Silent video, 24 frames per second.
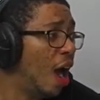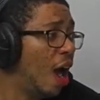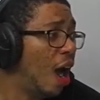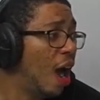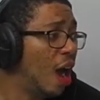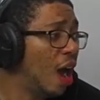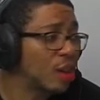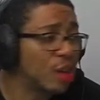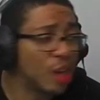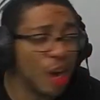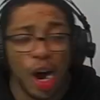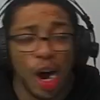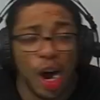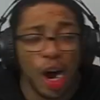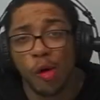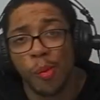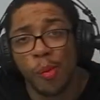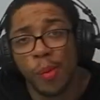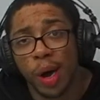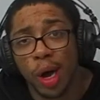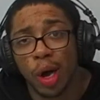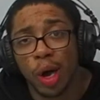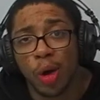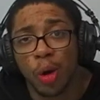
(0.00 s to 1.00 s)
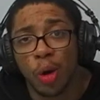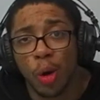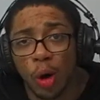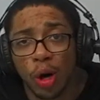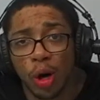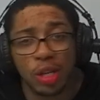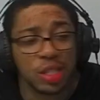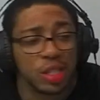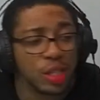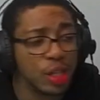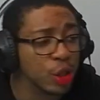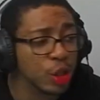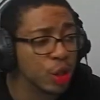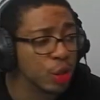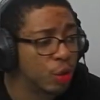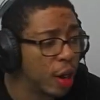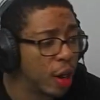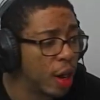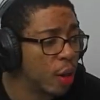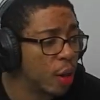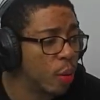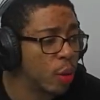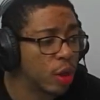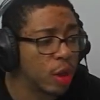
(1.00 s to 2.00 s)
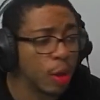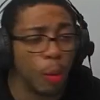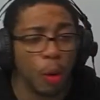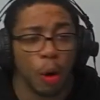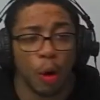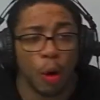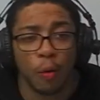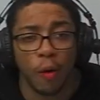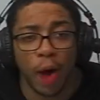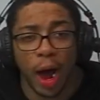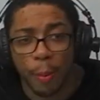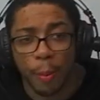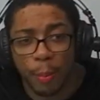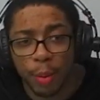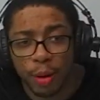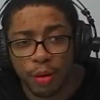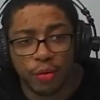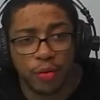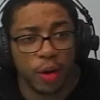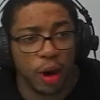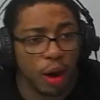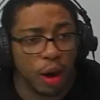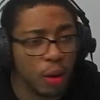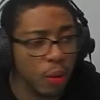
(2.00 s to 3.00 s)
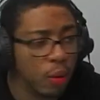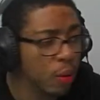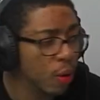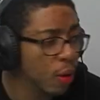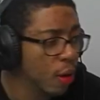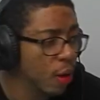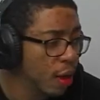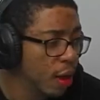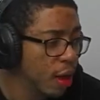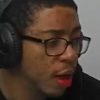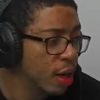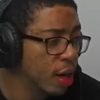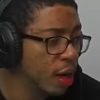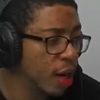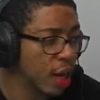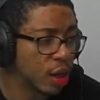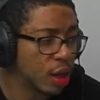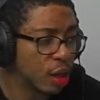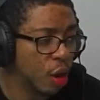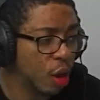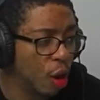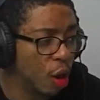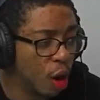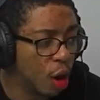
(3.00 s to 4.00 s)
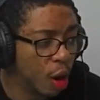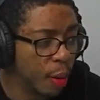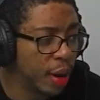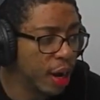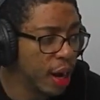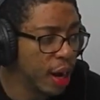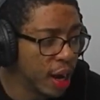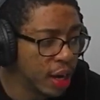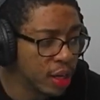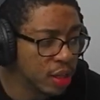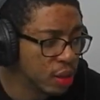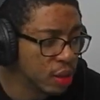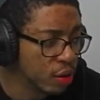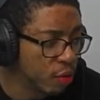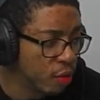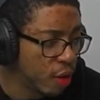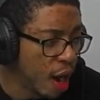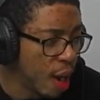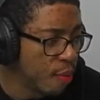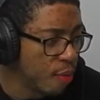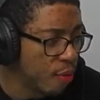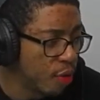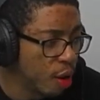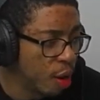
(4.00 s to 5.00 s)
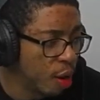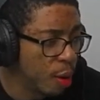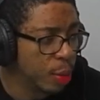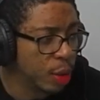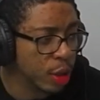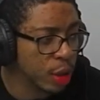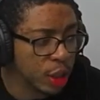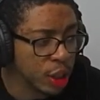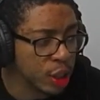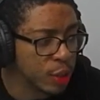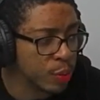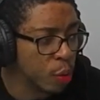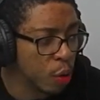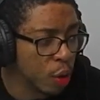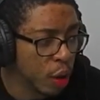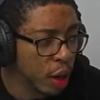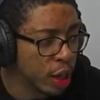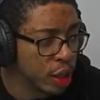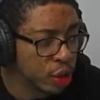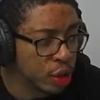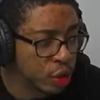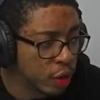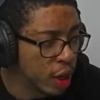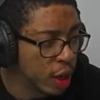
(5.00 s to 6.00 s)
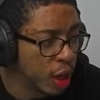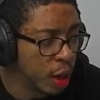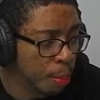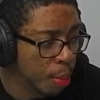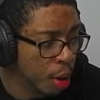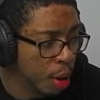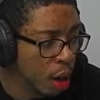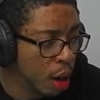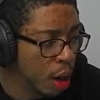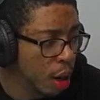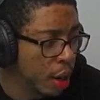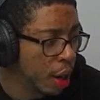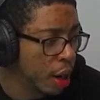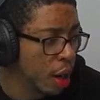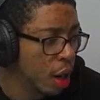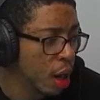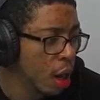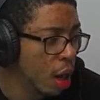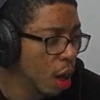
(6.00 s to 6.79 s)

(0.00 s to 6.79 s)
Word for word: I thought it would have been cool to see Drake with the more rappy flow, not the harmonizing rap flow, but just more like straight up barring.